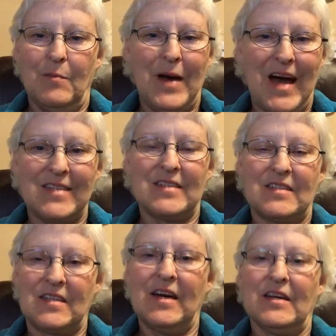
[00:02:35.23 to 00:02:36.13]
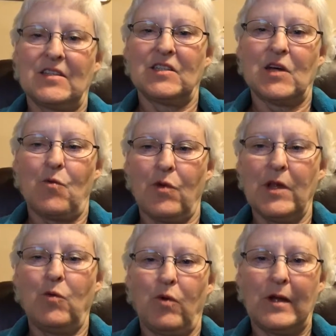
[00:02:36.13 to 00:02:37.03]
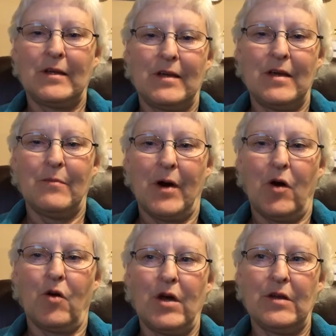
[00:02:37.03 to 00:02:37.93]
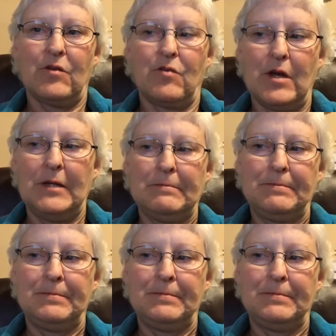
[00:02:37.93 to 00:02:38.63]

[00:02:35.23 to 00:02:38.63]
pass this test because I really wanted to get my RN degree.